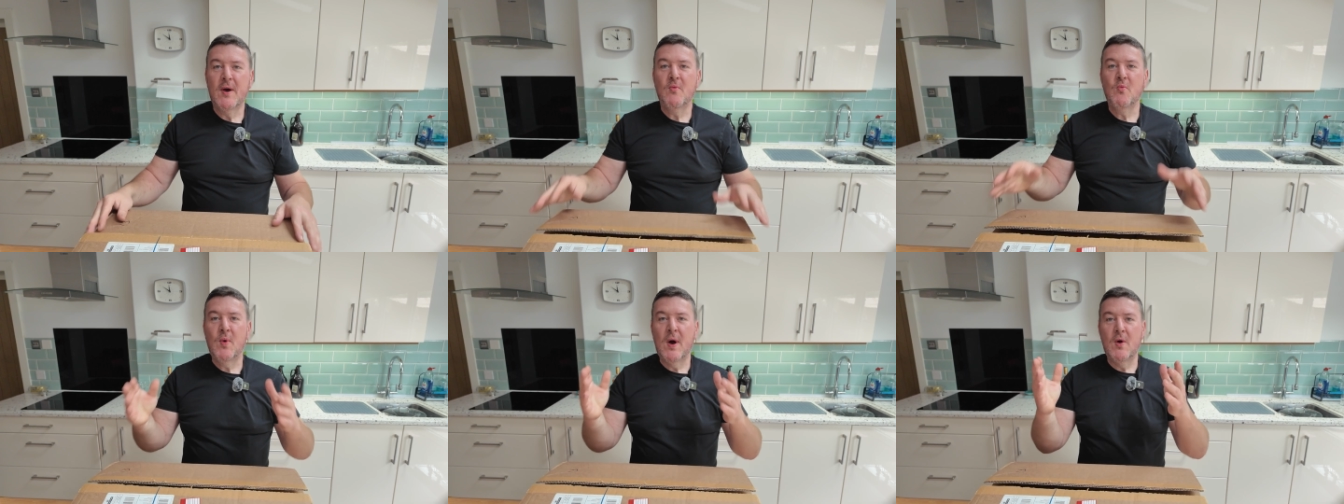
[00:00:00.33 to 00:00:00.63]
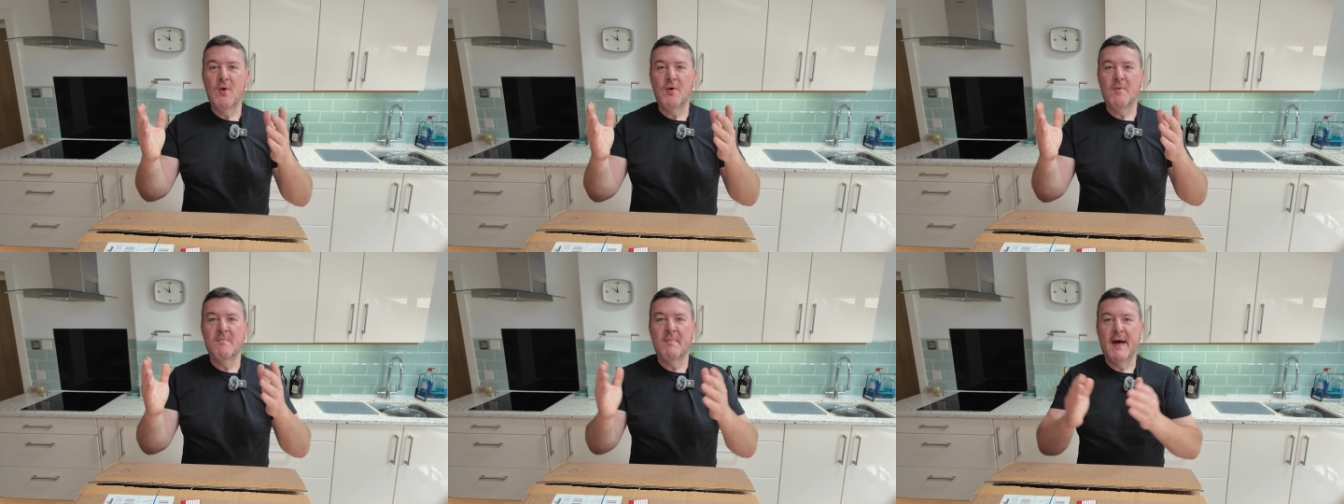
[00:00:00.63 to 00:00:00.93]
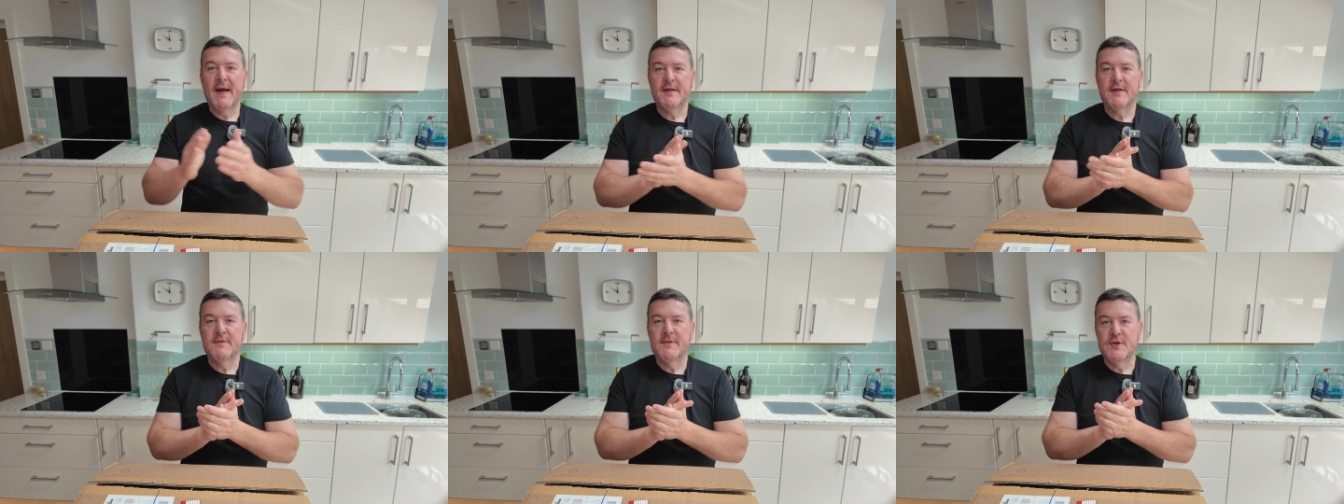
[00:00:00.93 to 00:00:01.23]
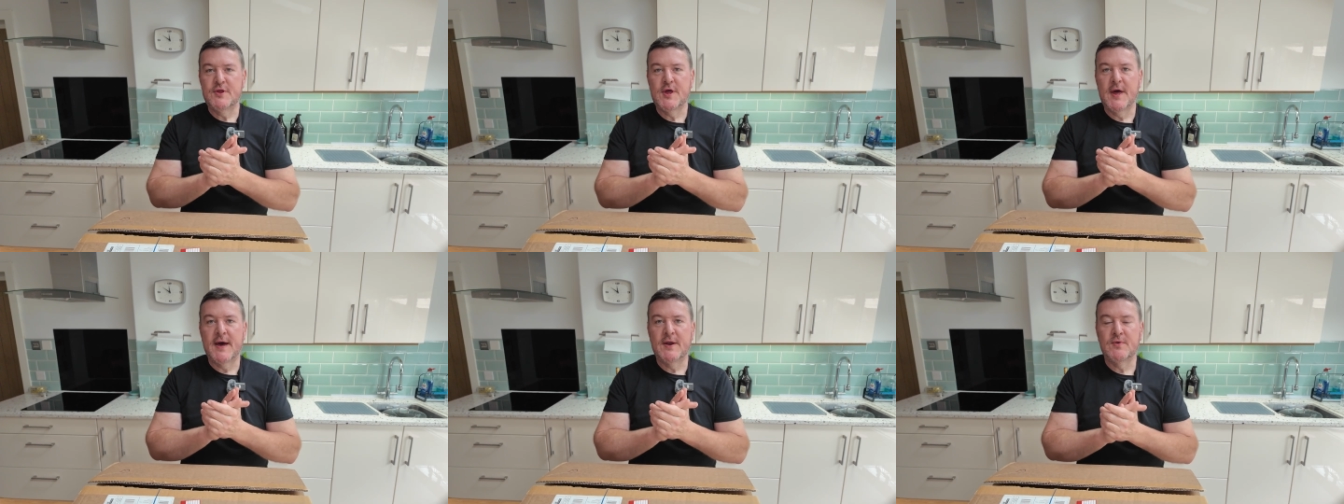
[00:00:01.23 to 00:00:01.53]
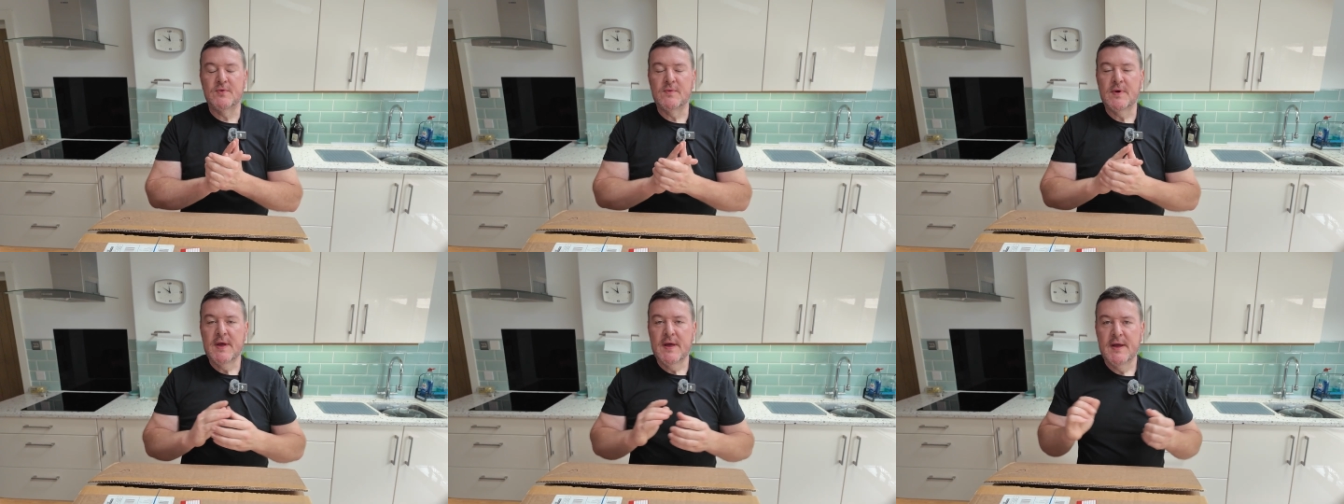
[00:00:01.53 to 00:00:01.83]
and welcome back to the
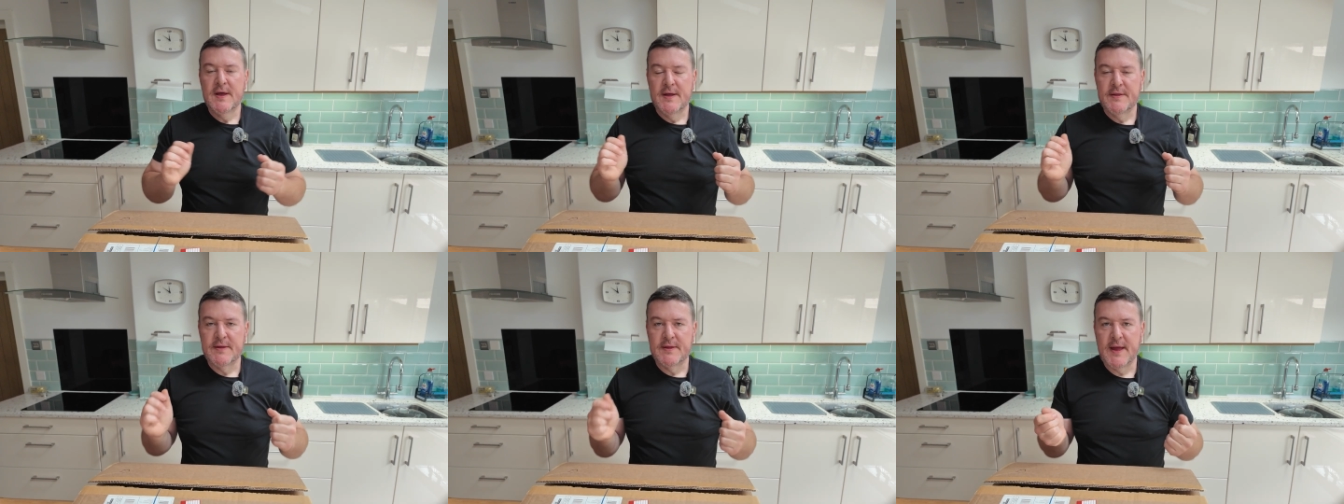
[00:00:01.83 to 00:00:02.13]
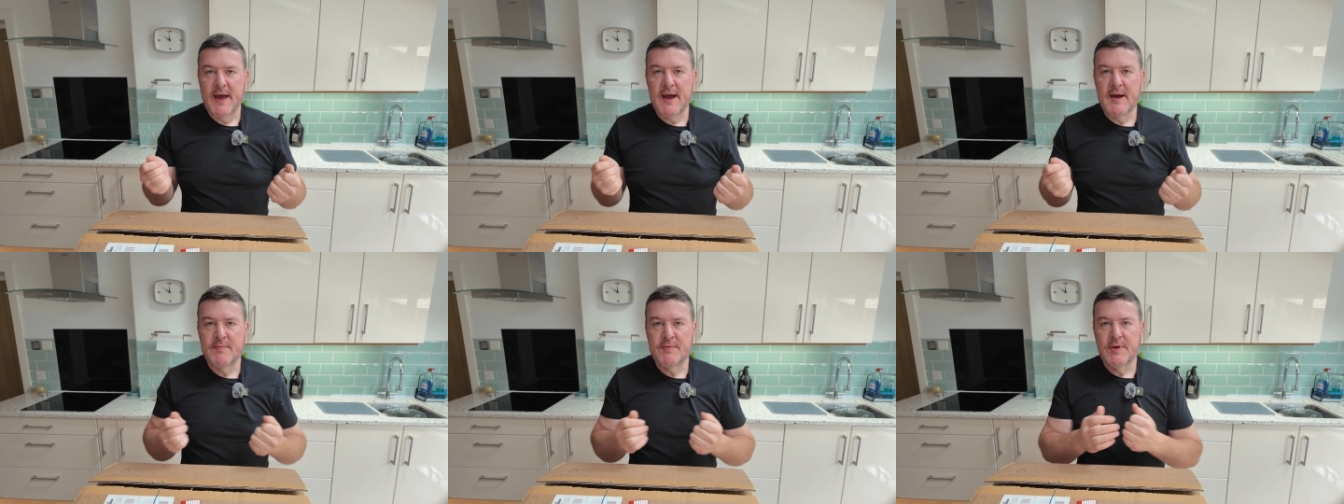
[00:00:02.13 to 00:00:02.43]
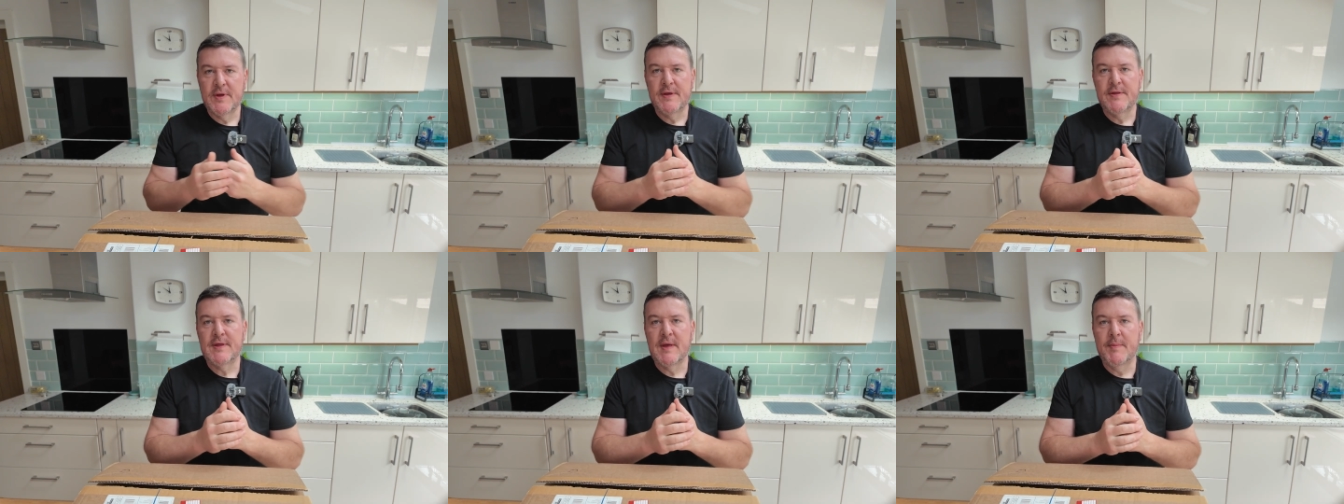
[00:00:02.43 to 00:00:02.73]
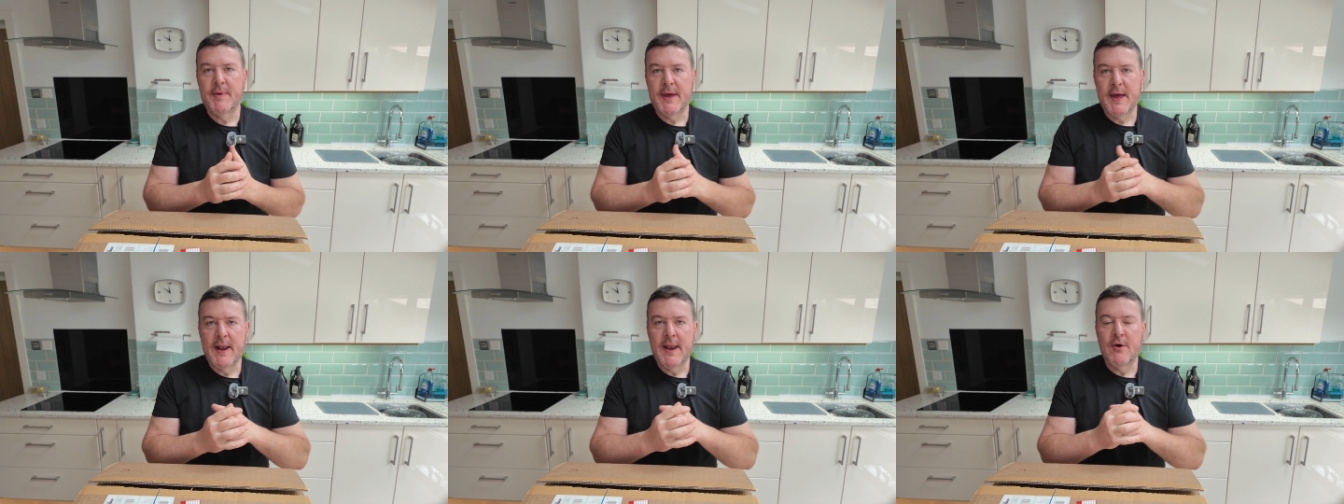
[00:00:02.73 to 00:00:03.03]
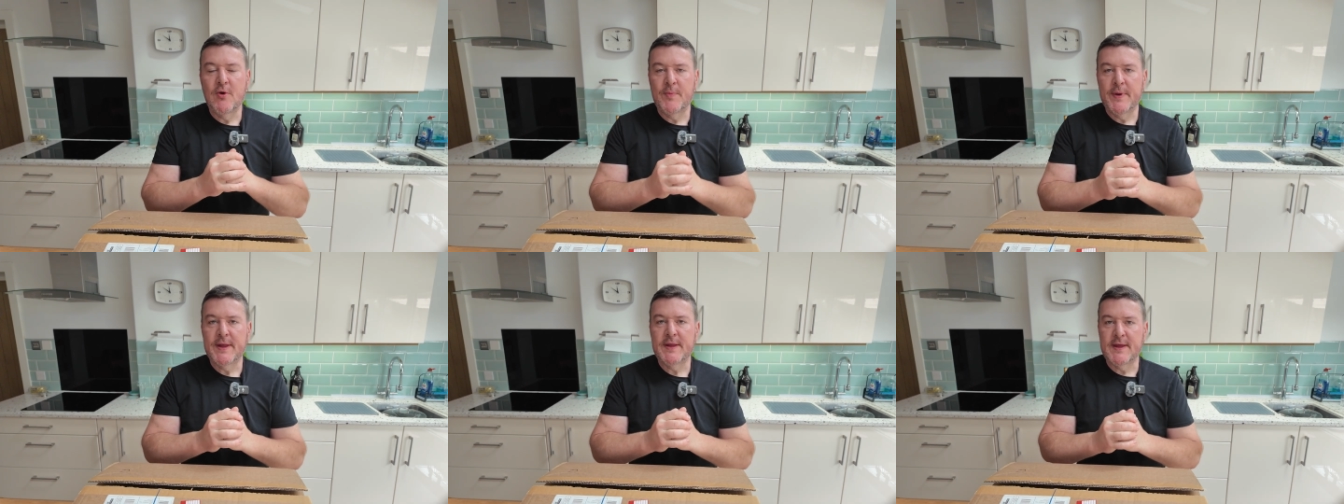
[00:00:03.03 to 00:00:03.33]
channel. Today I'm doing something a
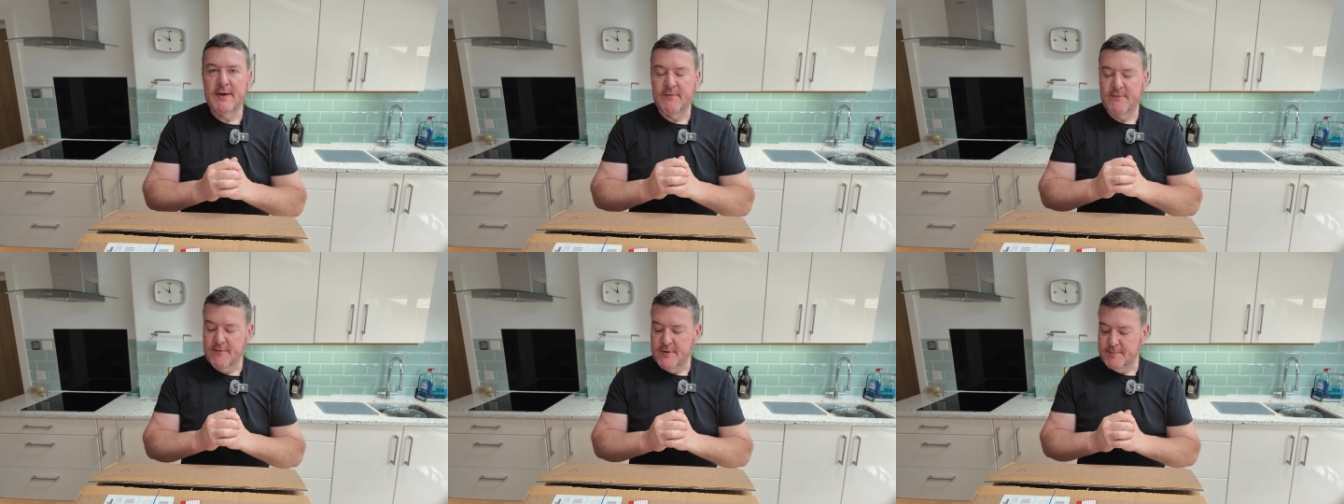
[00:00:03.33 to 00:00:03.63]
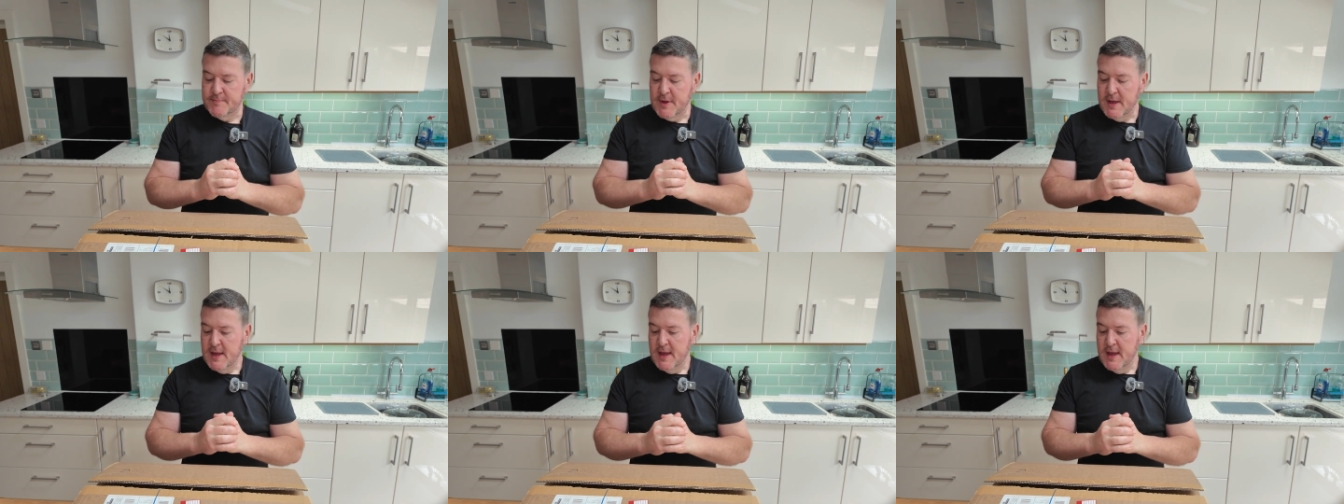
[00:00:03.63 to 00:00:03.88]
little bit different.